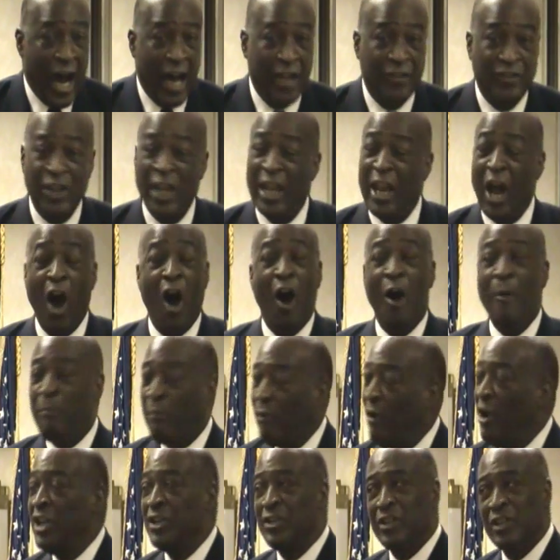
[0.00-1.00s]
I said,
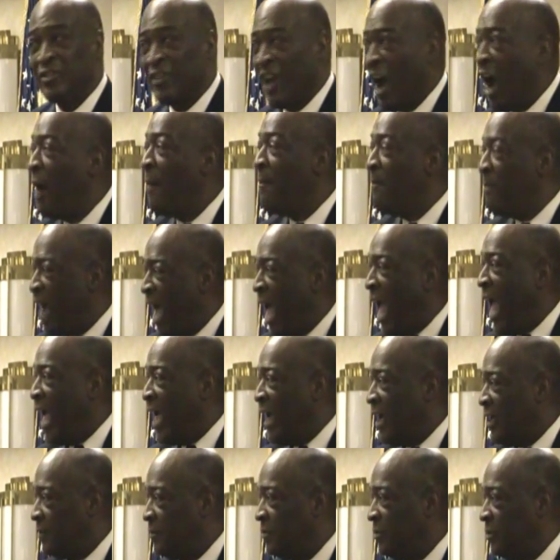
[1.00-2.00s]
all preachers aren't
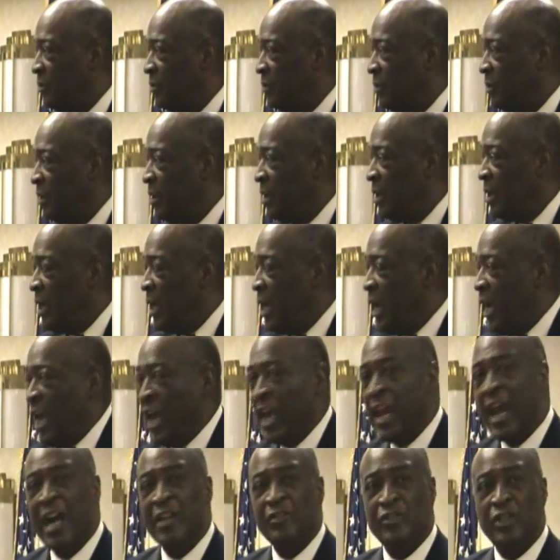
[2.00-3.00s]
bad.
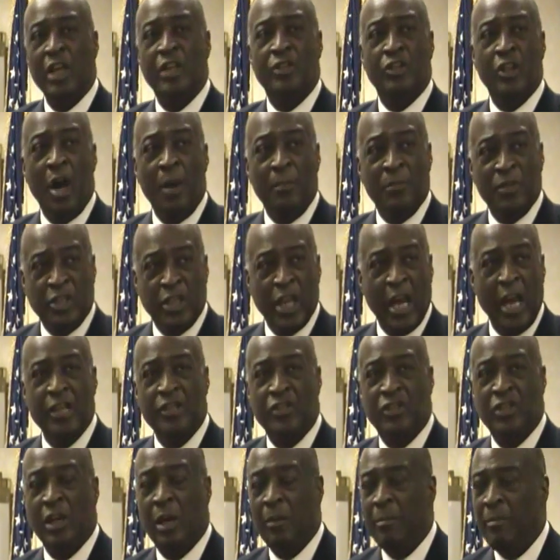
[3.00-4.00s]
And I said, let me
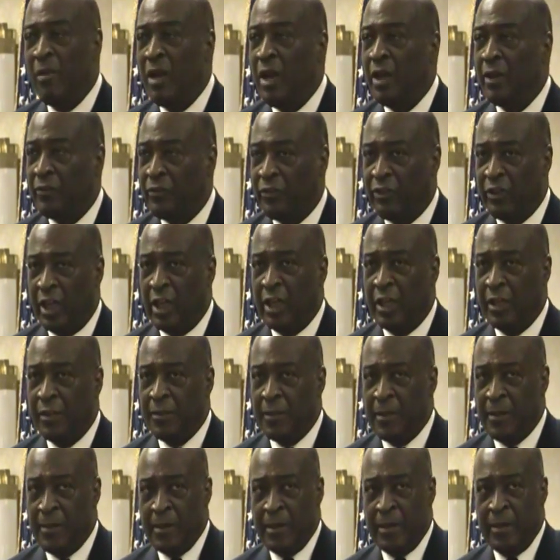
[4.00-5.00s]
tell you something else,
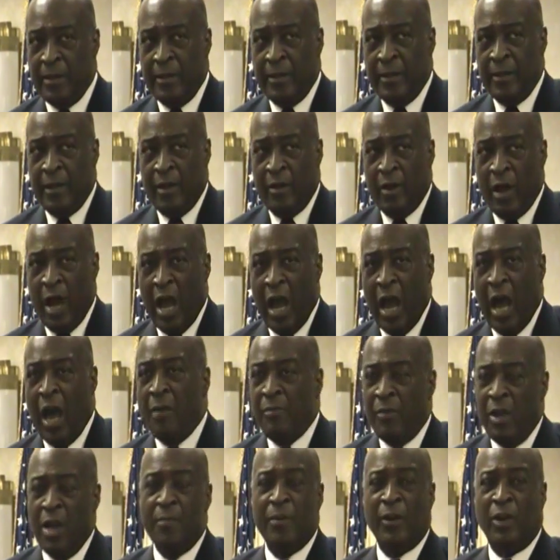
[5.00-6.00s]
son.
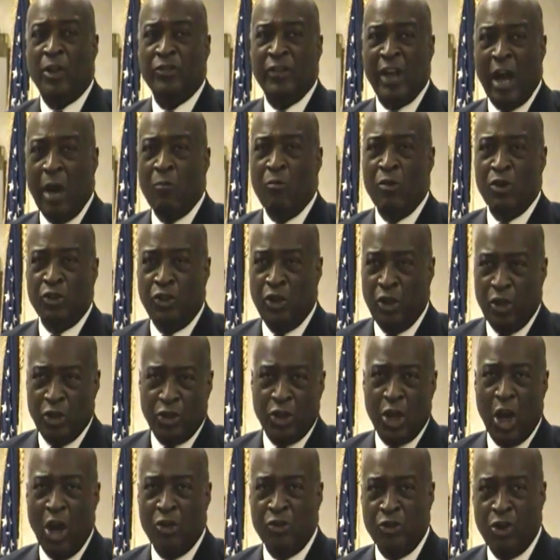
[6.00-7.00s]
I'm here because I want
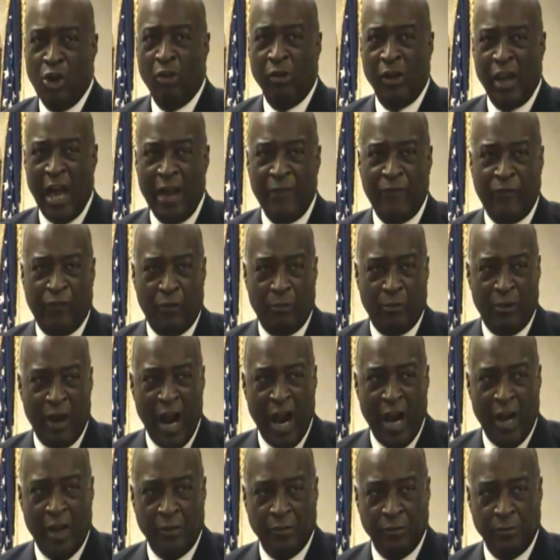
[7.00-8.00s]
you to turn your life
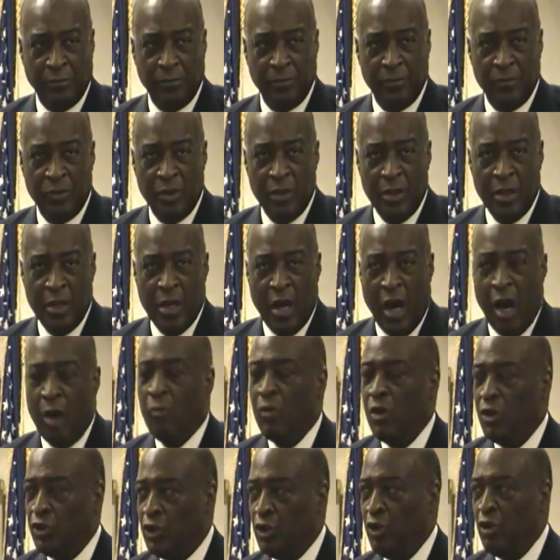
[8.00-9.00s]
around.
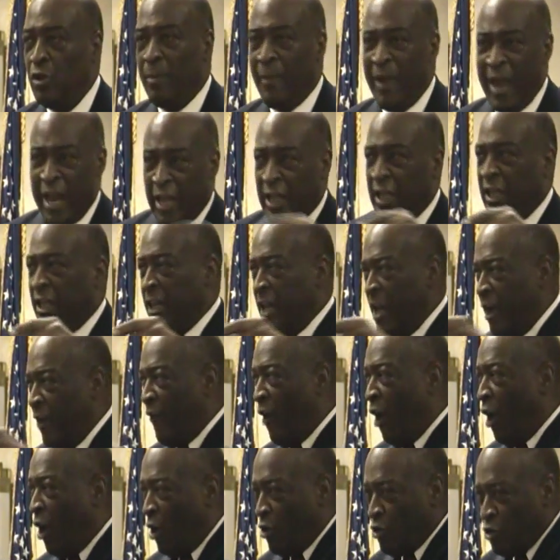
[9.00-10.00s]
I want you to make it,
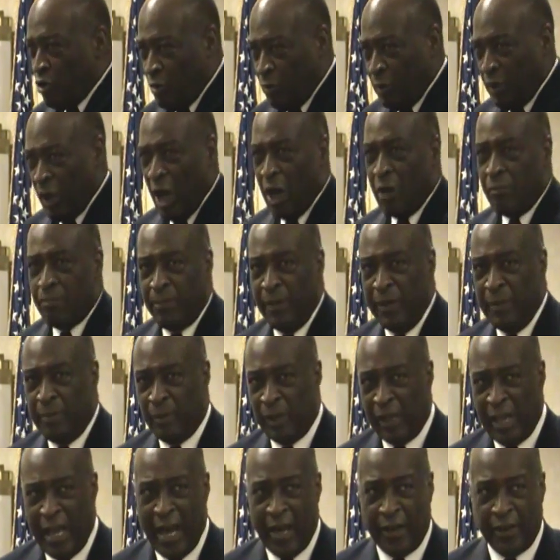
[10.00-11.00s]
and all you young
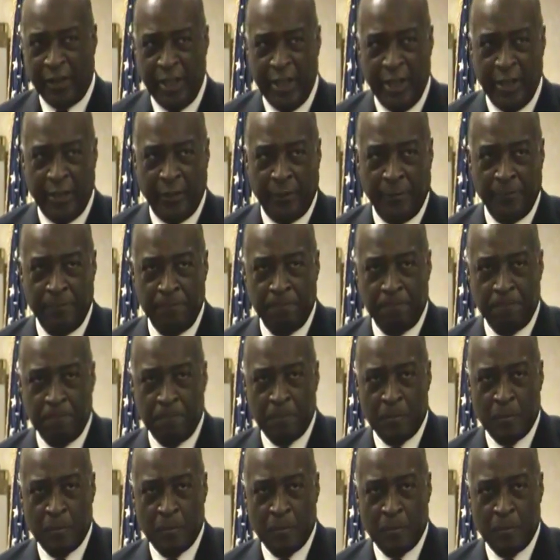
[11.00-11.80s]
people out here.